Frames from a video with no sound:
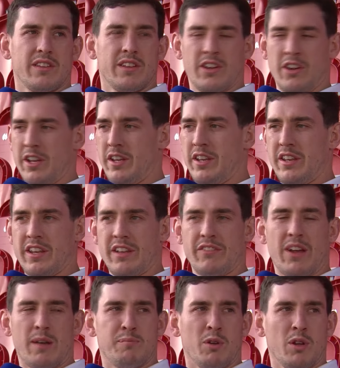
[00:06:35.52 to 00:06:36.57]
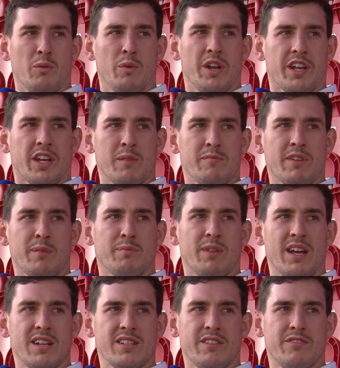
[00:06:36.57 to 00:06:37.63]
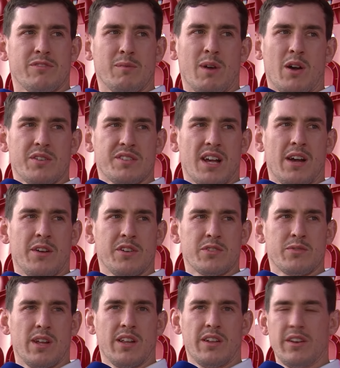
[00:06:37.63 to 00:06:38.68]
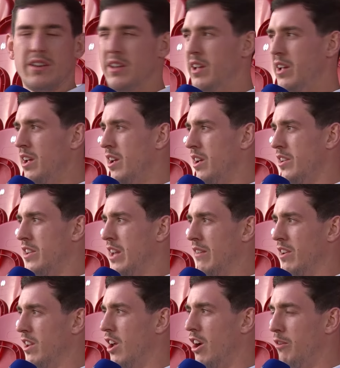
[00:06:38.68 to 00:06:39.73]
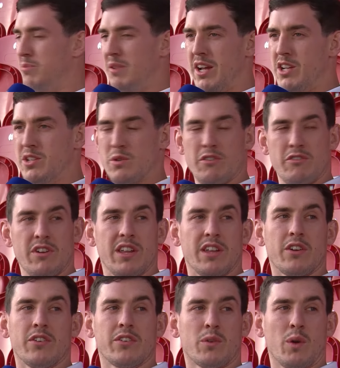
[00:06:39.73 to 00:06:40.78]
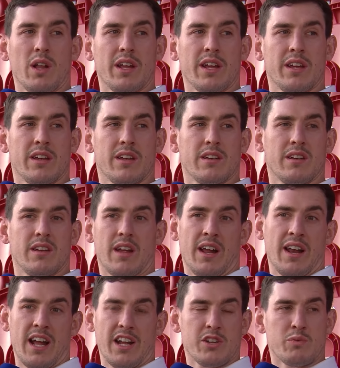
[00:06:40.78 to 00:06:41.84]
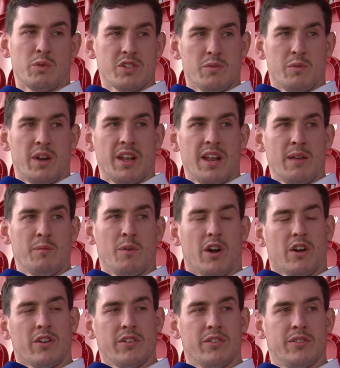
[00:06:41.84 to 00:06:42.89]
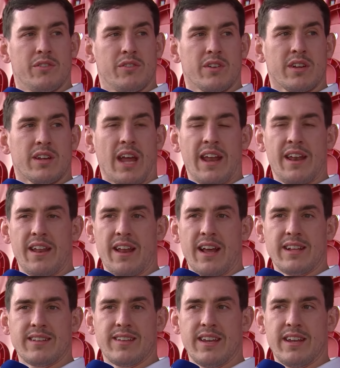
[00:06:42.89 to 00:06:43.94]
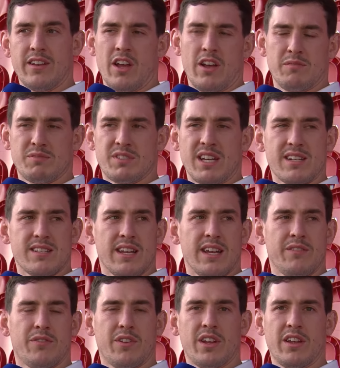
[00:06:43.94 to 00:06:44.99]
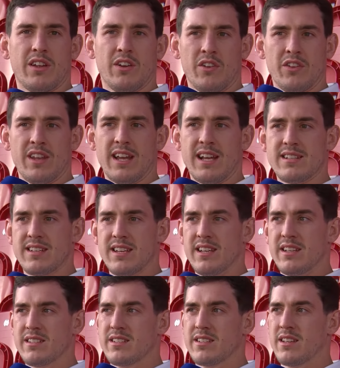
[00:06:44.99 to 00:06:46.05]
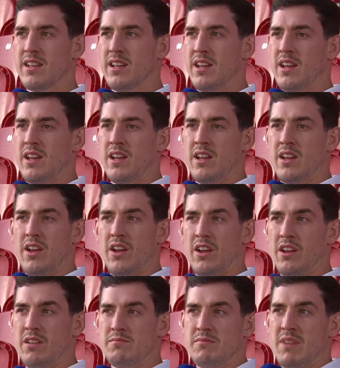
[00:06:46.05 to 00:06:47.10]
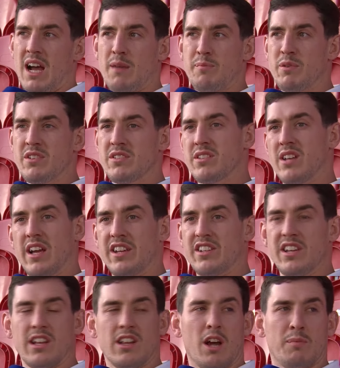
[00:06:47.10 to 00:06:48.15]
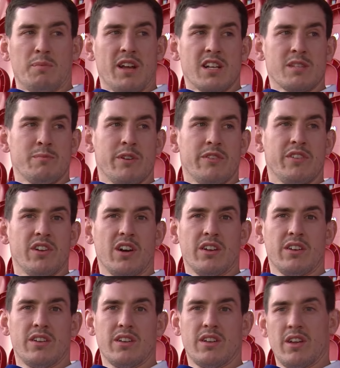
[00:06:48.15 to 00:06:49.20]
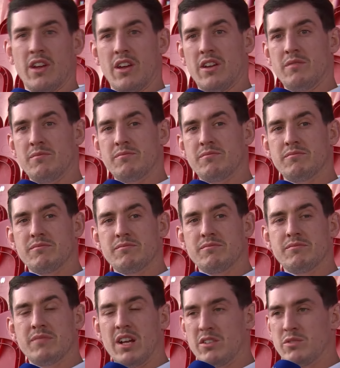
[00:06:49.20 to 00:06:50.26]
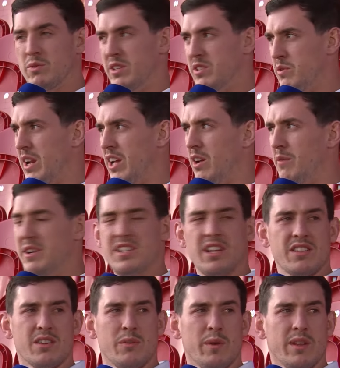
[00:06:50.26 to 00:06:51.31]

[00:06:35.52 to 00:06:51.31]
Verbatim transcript: you know, they have that pull where they can bring players in from out of town as well, and they have a lot of players who are really good quality. And I just wasn't one of them what could get in at 16 for the under-19s. It happens, like you see a lot of players moving on. That was when I got my chance at